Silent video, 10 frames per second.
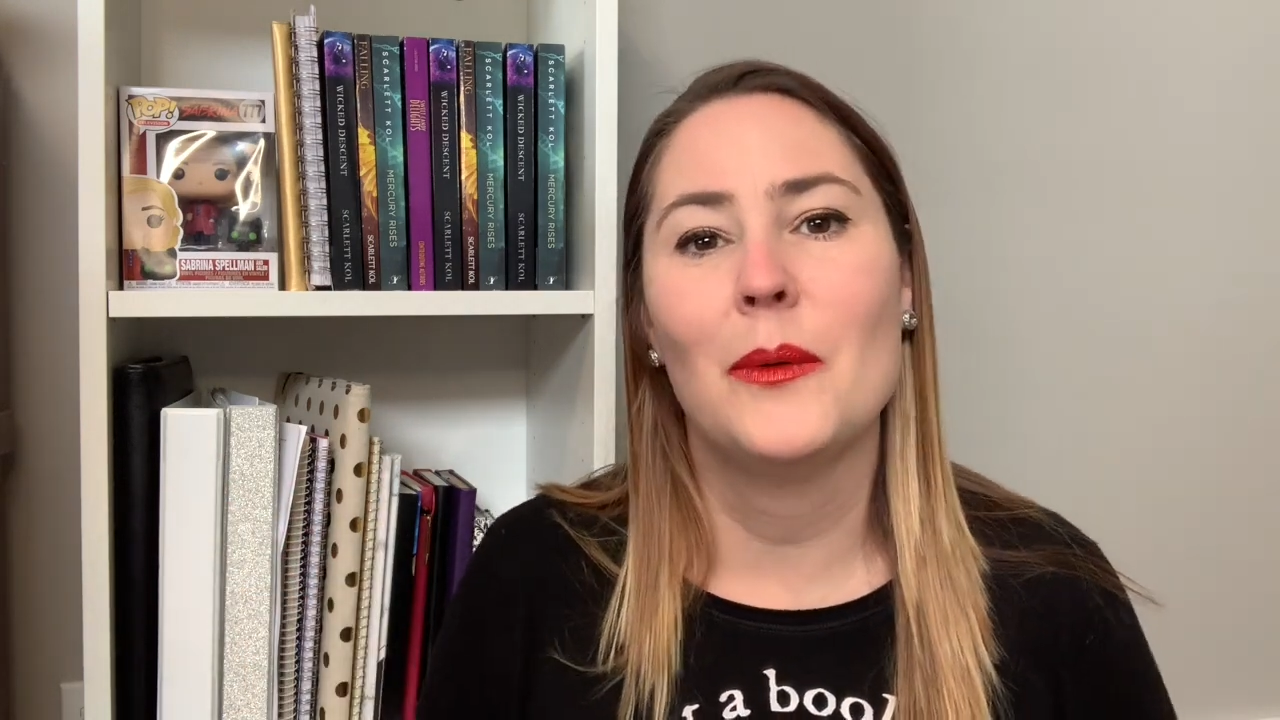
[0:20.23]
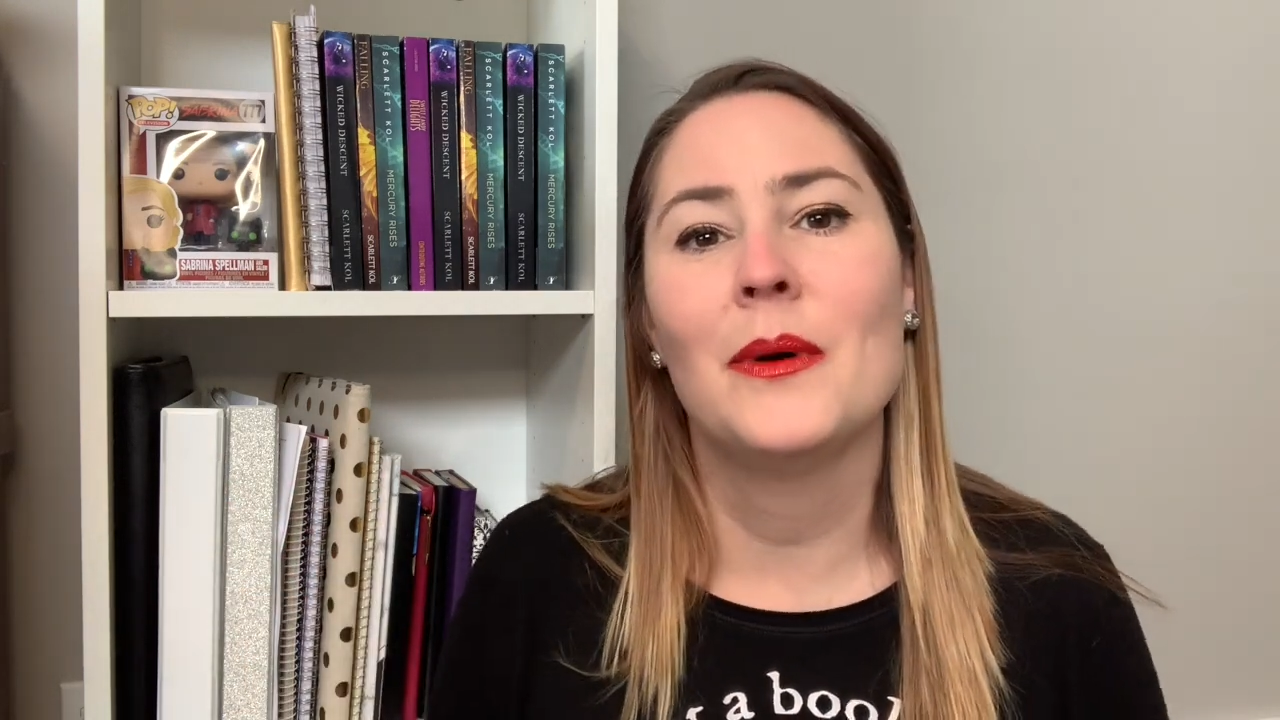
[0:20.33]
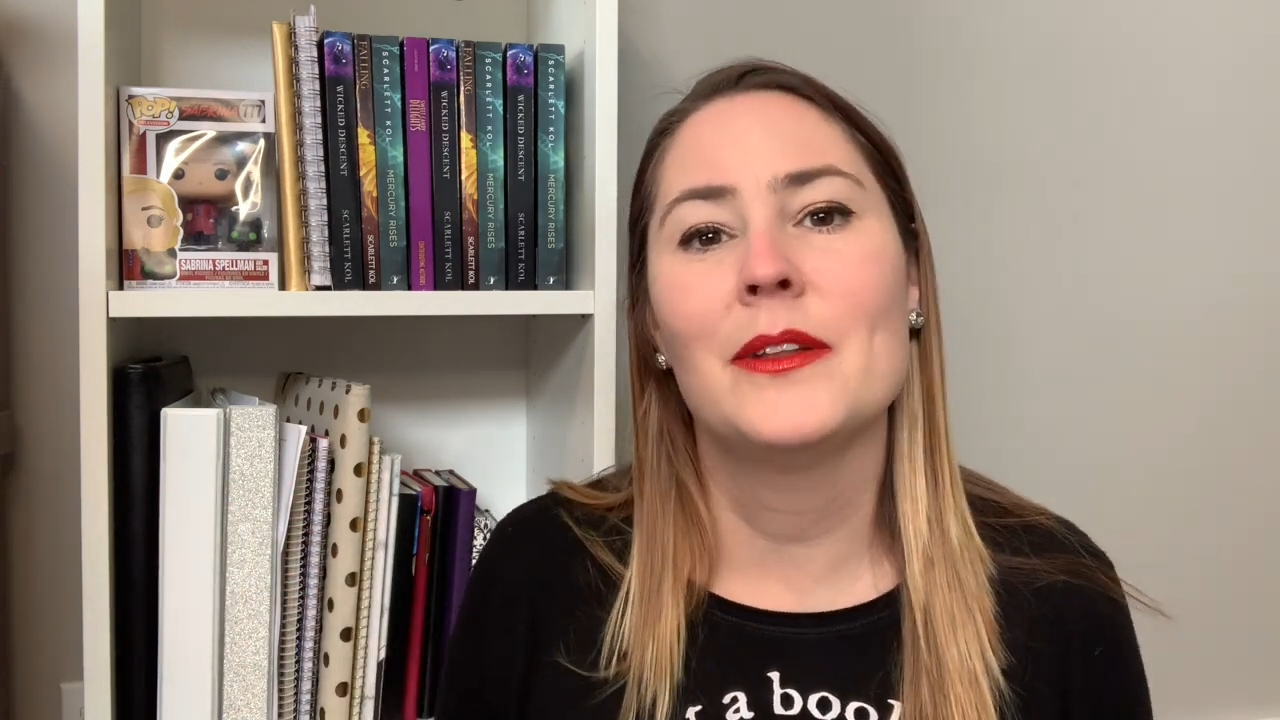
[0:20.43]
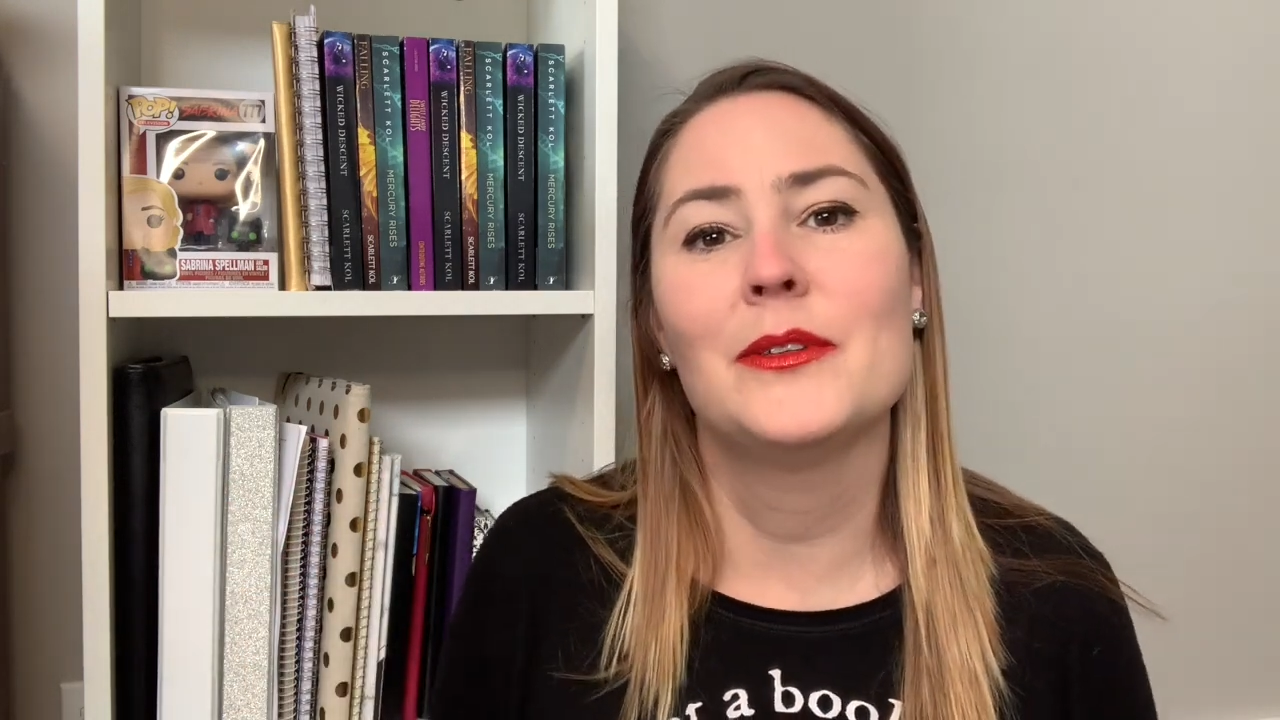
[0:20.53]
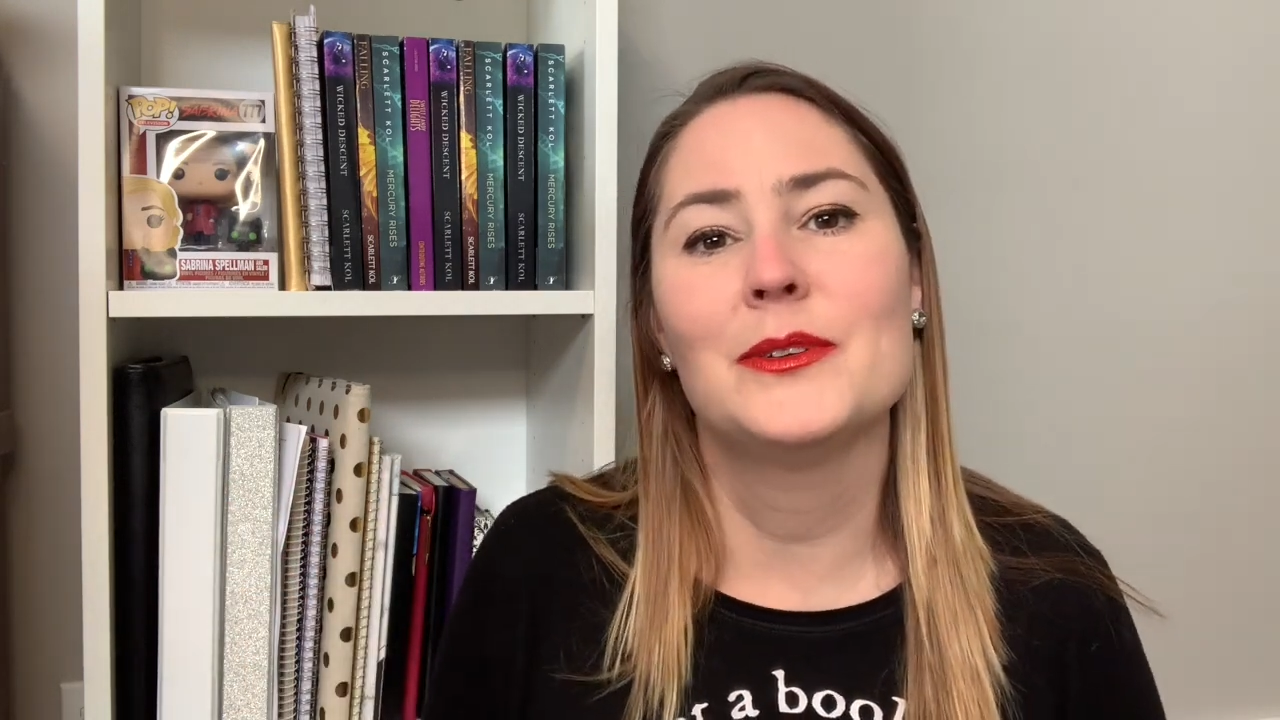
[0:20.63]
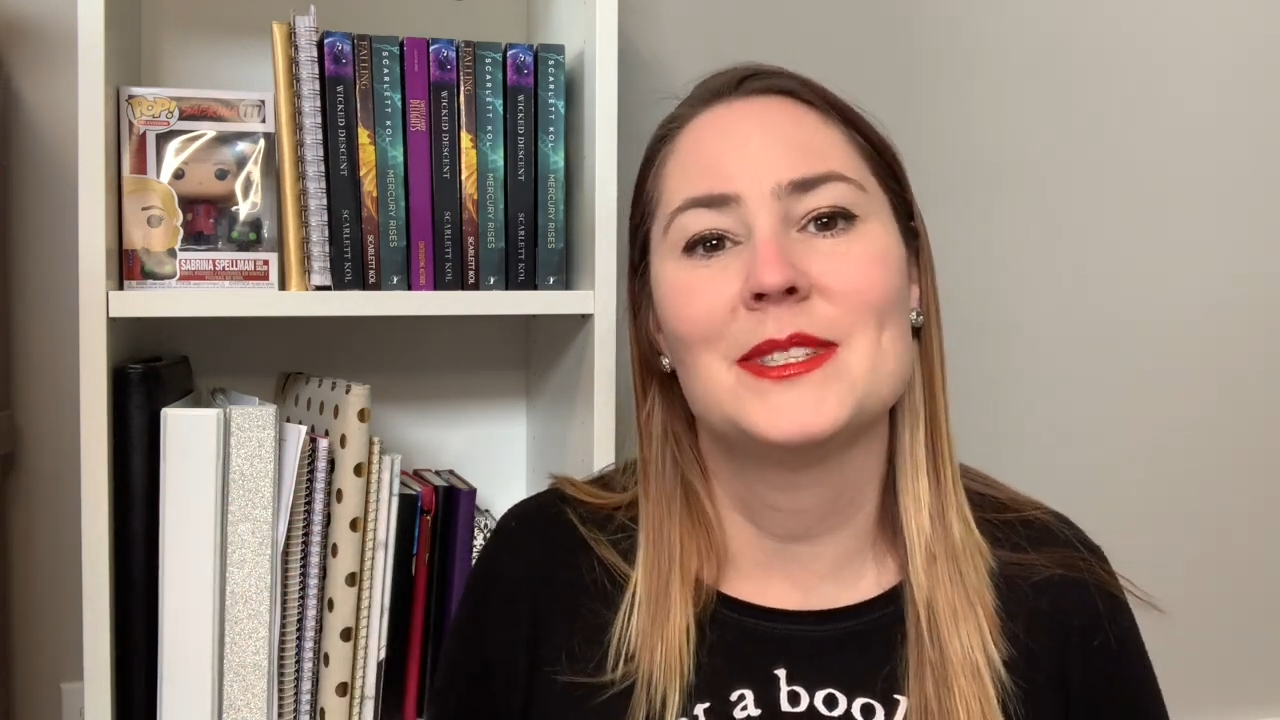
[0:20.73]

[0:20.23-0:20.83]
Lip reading: one of those